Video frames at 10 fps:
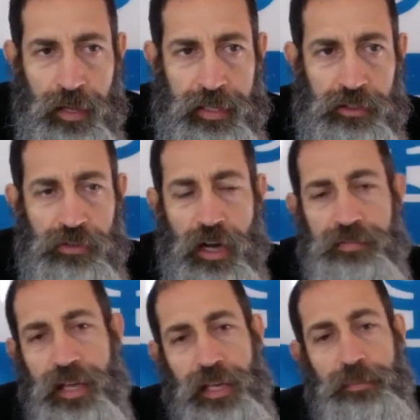I could
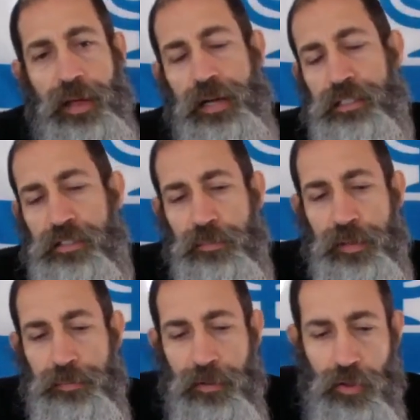drive down the block and see
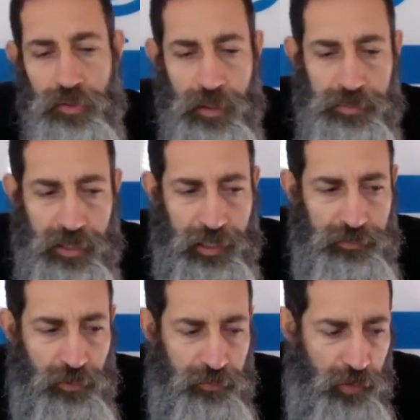people holding up
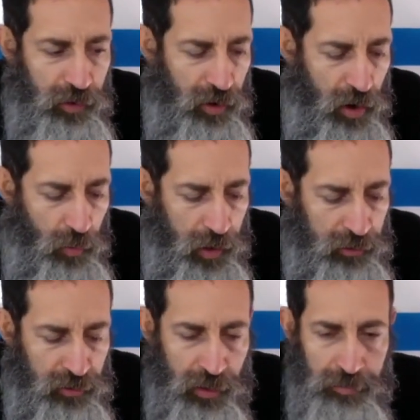signs for a free car
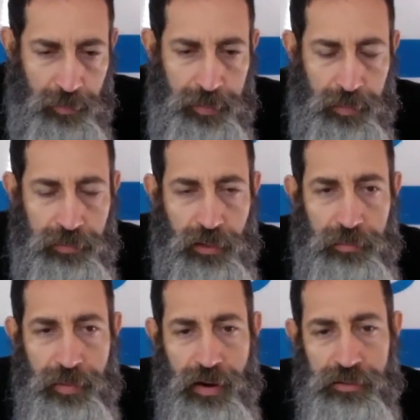wash, but people are
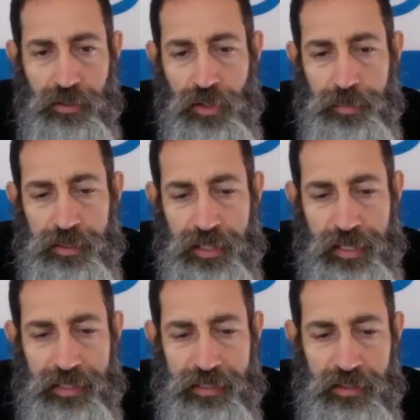embarrassed to hold up a
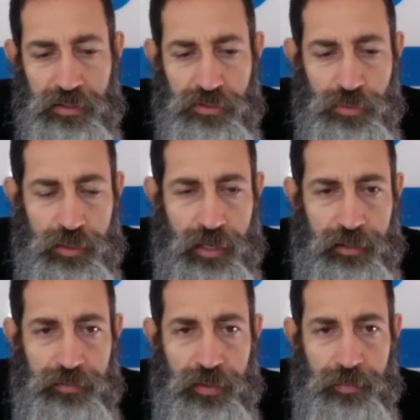sign that says Yeshua
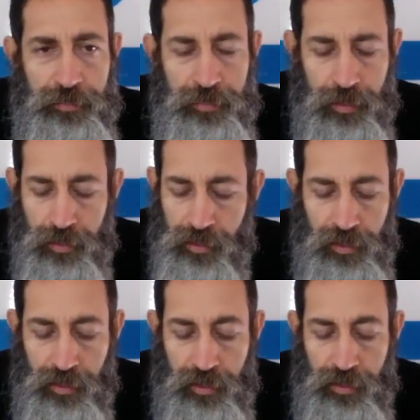died for them.
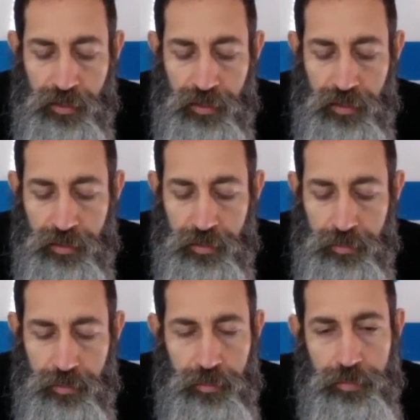Uh,
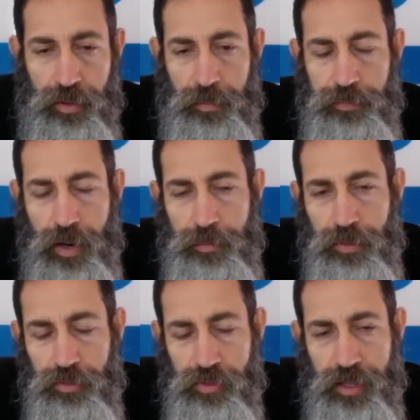pray, pray,
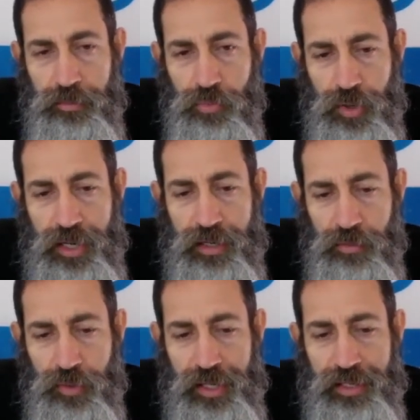proclaim, read
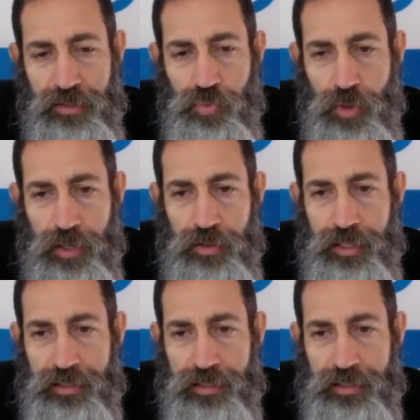it. Reading his word.